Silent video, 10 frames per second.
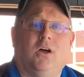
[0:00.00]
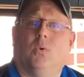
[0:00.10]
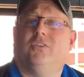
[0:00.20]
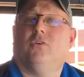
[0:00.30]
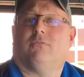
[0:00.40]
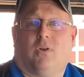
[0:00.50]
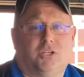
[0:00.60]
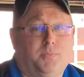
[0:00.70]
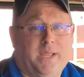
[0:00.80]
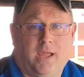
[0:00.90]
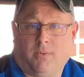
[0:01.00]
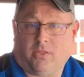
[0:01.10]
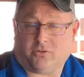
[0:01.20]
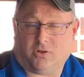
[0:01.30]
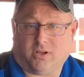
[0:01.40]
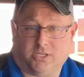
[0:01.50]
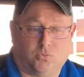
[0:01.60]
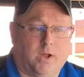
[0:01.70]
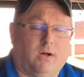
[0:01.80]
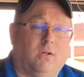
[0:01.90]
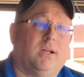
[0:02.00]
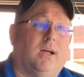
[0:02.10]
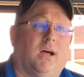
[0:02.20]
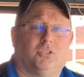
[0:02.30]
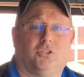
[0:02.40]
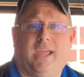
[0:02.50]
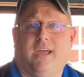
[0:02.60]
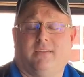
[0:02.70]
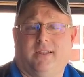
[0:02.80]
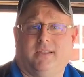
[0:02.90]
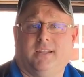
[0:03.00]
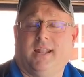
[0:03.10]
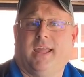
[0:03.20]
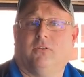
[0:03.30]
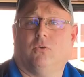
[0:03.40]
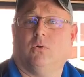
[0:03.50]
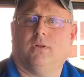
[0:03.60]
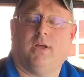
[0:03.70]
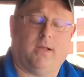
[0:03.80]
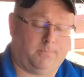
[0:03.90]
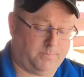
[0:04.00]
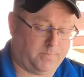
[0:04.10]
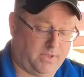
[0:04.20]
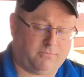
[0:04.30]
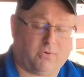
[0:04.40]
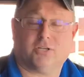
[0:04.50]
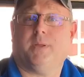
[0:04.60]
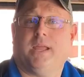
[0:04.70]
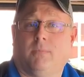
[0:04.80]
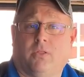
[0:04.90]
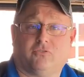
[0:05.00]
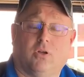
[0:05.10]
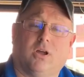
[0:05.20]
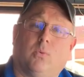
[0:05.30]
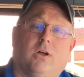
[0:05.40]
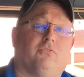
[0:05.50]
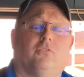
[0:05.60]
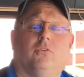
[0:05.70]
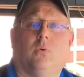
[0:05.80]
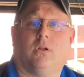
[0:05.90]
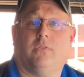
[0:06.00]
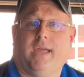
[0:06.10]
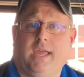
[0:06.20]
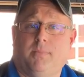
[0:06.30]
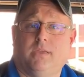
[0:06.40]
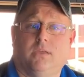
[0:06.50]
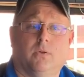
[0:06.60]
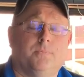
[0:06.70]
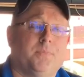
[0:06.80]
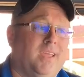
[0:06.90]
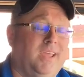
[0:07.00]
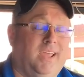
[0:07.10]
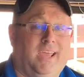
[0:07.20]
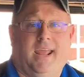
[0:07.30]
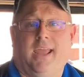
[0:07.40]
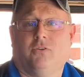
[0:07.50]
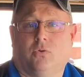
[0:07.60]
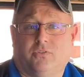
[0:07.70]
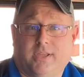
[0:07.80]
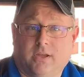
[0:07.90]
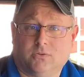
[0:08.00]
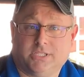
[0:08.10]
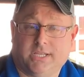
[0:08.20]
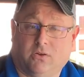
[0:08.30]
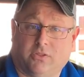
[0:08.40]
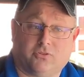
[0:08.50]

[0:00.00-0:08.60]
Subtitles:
We do a fresh PM on the truck as well. So you have an annual fresh PM on the truck. We also do one on the APU, an annual DOT on the